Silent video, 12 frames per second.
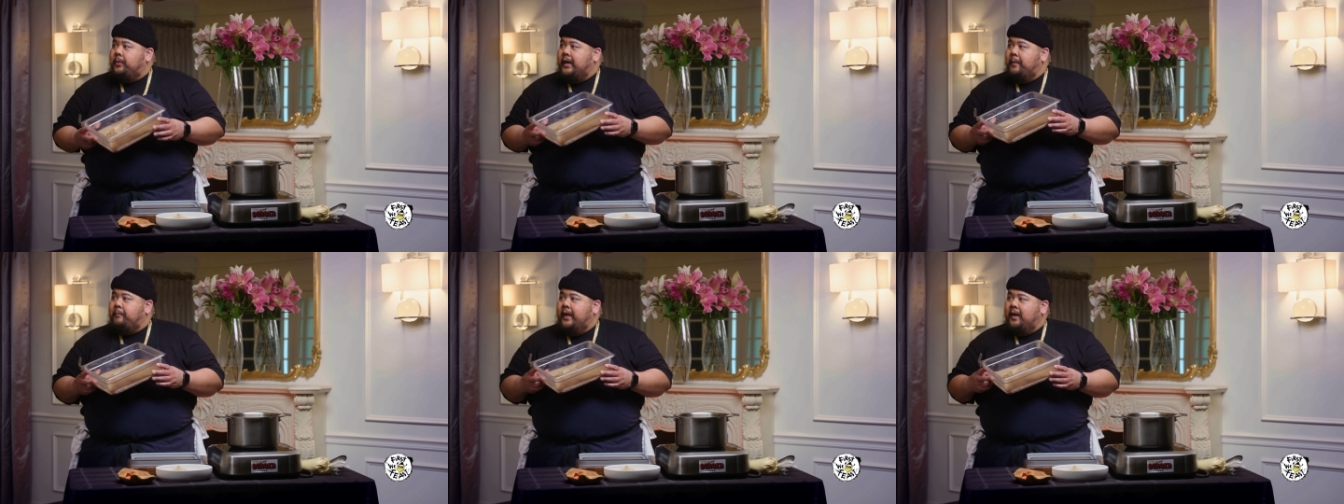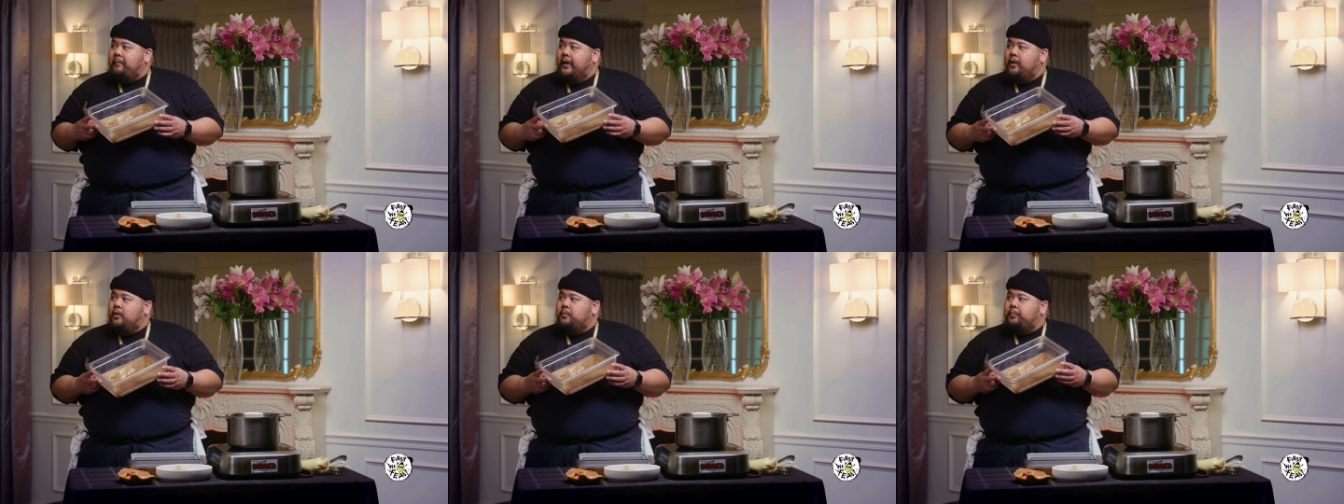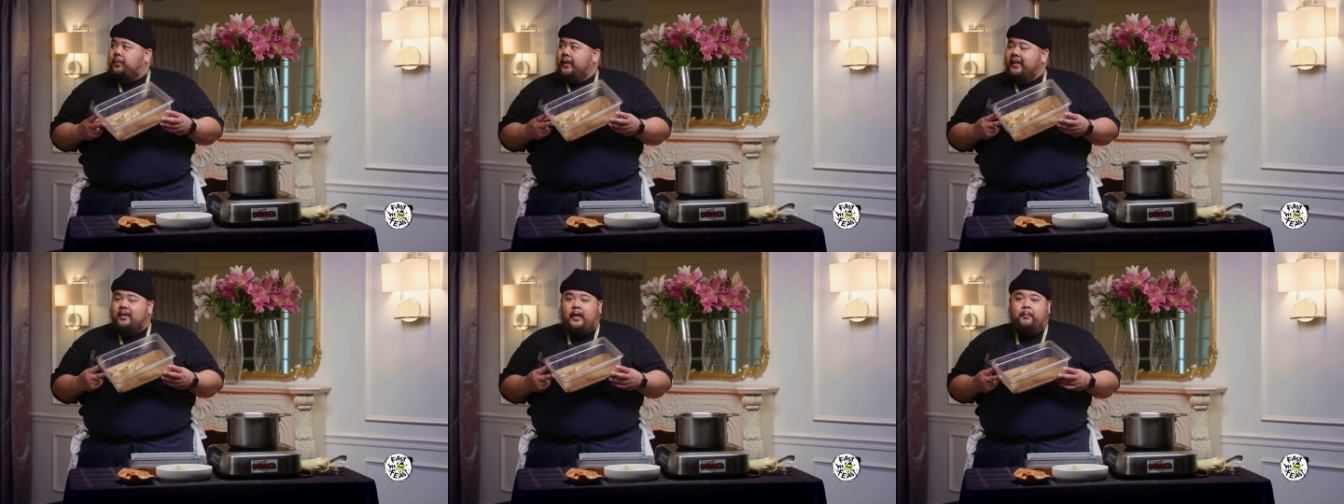But I made my own
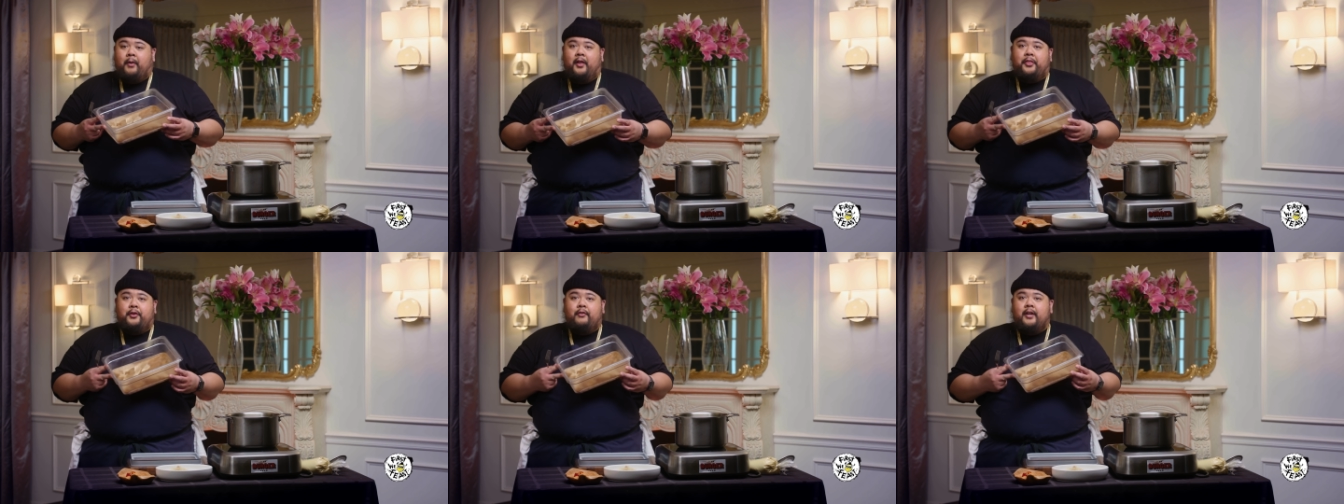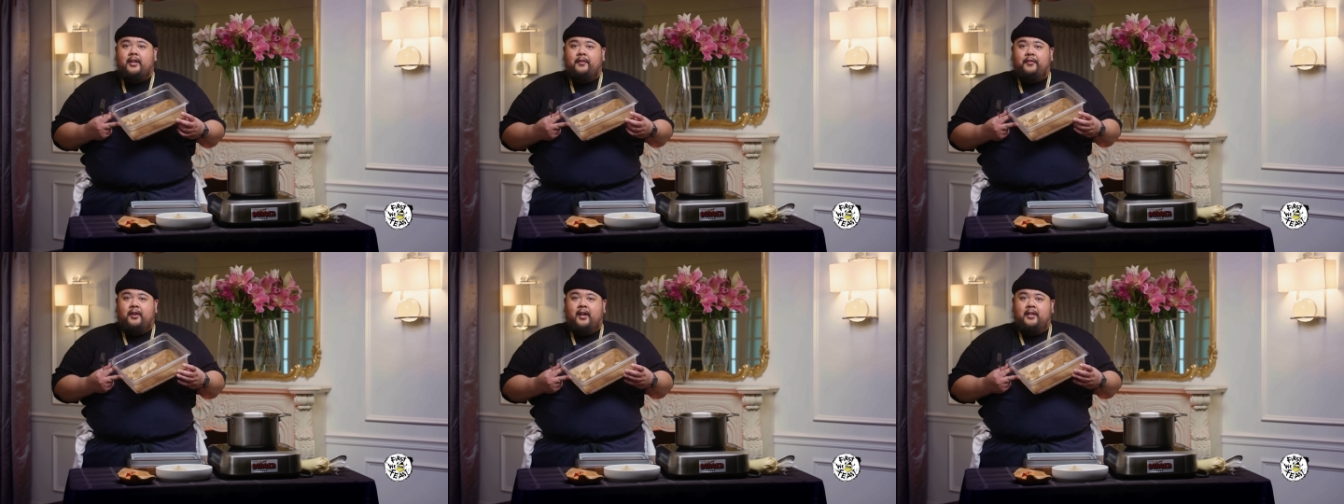blend. I bought three different